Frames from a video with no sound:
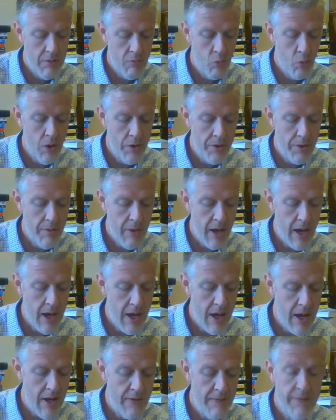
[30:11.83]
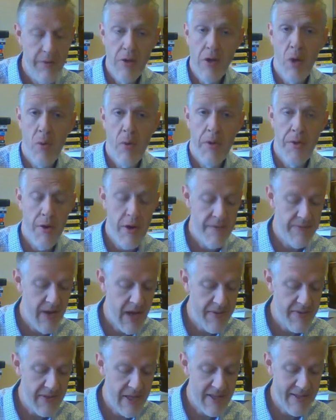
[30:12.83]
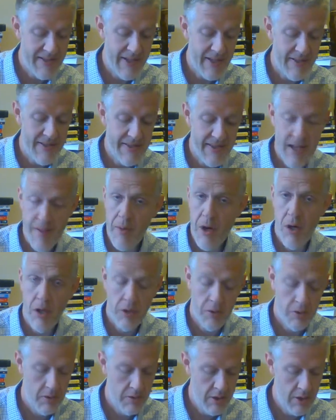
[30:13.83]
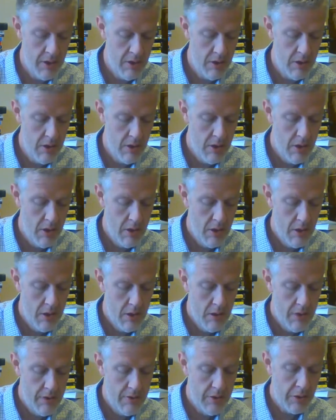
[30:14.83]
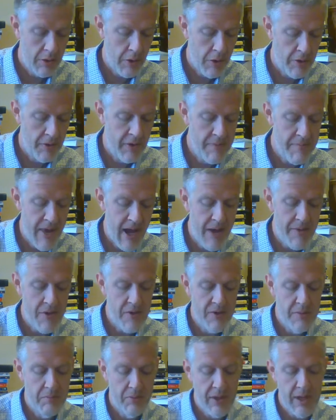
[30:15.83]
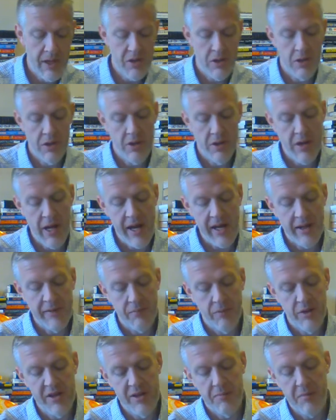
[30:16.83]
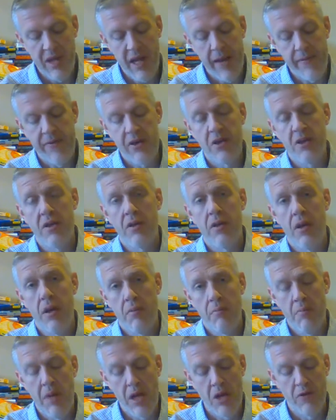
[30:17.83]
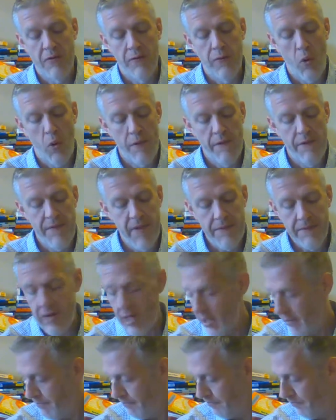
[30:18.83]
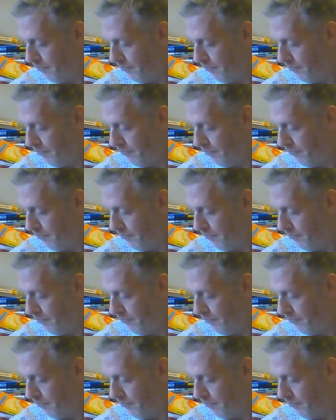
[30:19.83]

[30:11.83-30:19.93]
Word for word: One, uh, footnote one thirty-five cites that same article then. So Curley, Matthews, and Blanchard, Negative Prison Behaviors, page four fifty.